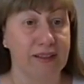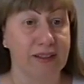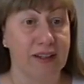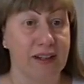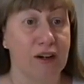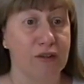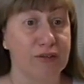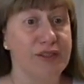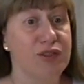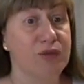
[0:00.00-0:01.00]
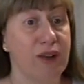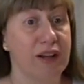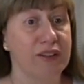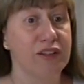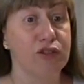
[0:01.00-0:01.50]
here of this
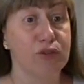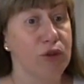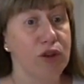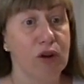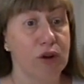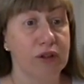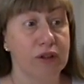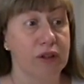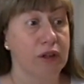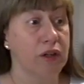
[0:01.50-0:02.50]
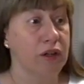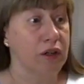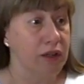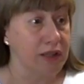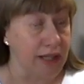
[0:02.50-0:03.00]
father to a daughter
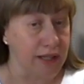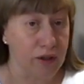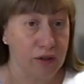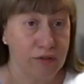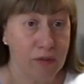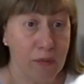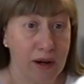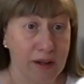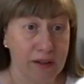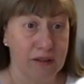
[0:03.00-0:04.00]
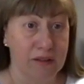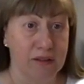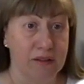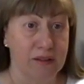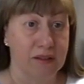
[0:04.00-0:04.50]
take care of your body.
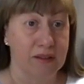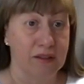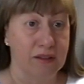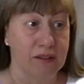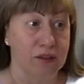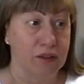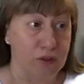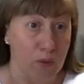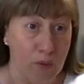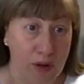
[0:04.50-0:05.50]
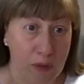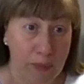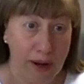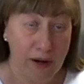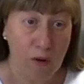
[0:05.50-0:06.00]
Don't
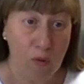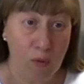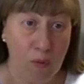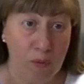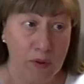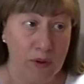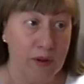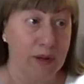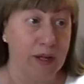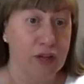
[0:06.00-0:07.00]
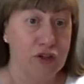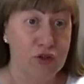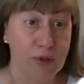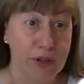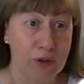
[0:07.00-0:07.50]
come back home
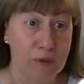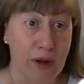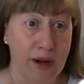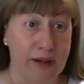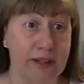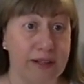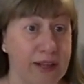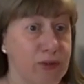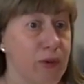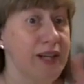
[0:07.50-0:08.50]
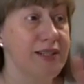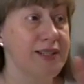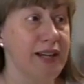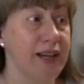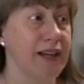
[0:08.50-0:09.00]
and join your party. That's why
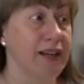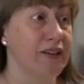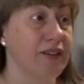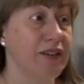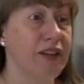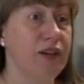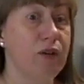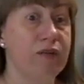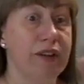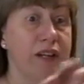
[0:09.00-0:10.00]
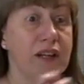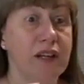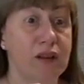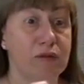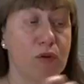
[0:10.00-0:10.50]
he's saying, think of any
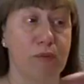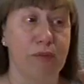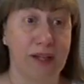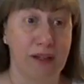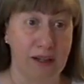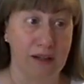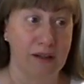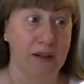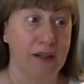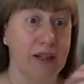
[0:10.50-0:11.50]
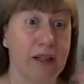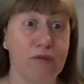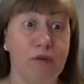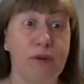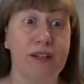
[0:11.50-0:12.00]
evil, meaning
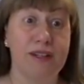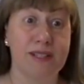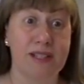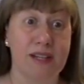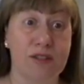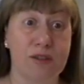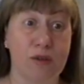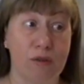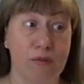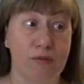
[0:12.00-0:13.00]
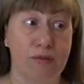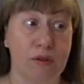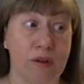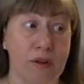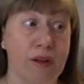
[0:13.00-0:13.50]
evil in the sense of